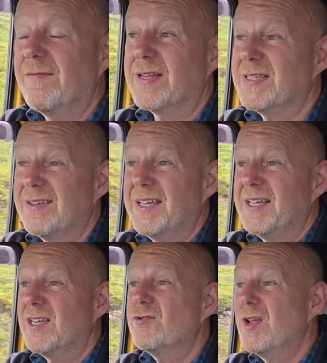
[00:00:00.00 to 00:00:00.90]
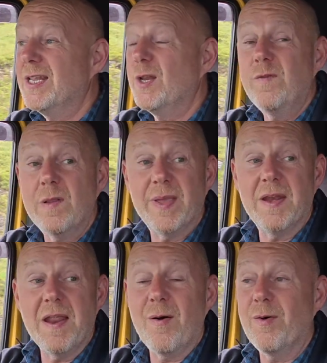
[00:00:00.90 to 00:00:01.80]
In fact, it's really lovely
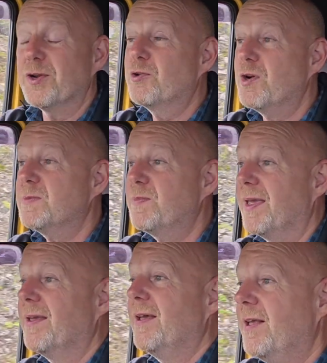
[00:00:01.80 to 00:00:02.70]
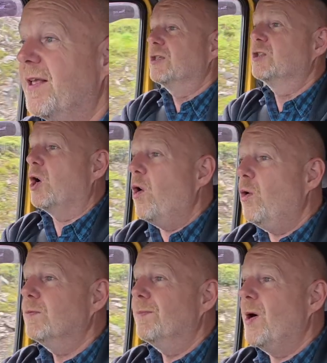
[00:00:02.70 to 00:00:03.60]
being out on a crispy,
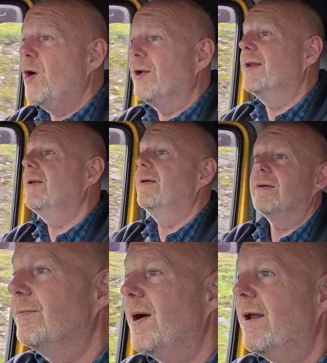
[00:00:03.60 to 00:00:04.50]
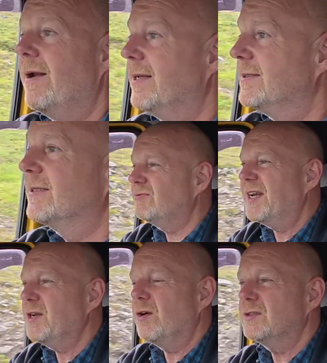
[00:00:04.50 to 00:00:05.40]
cold morning, whereas
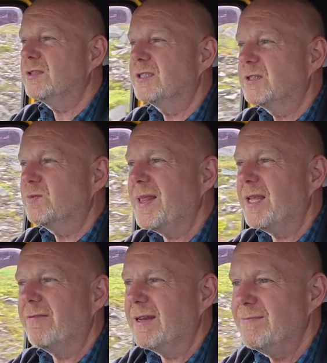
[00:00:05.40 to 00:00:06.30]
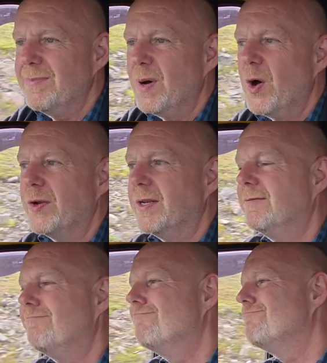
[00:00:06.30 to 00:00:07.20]
red hot, sweltering
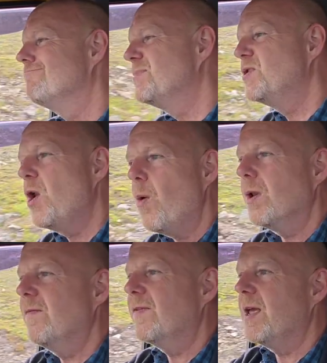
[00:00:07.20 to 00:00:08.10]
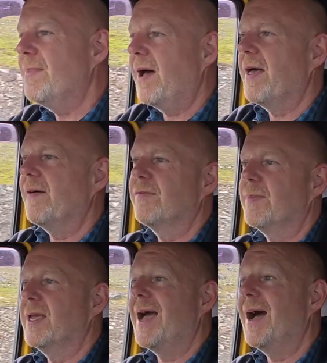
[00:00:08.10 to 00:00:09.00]
morning, not lovely about that for
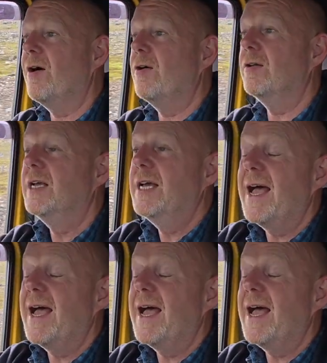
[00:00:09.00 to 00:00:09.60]
me at all.